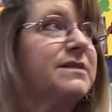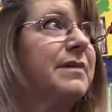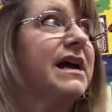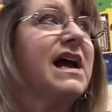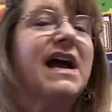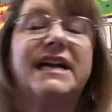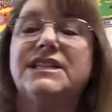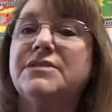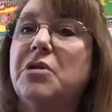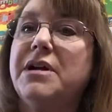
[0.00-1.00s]
But I
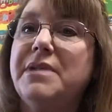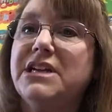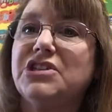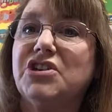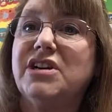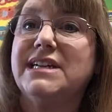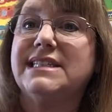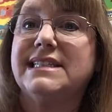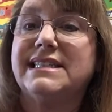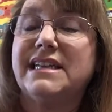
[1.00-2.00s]
just want to make sure it's
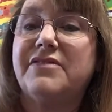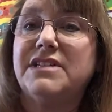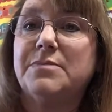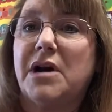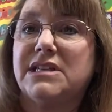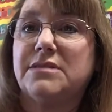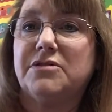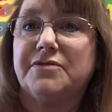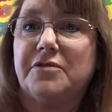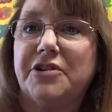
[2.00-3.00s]
as safe as possible
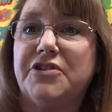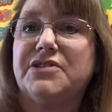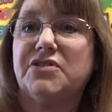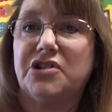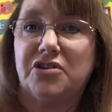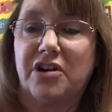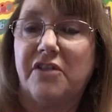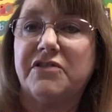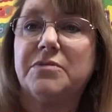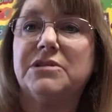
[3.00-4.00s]
for you so that you're
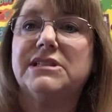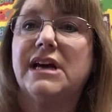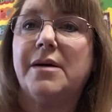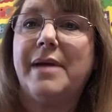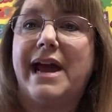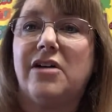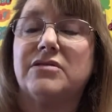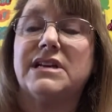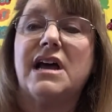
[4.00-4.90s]
comfortable to come out.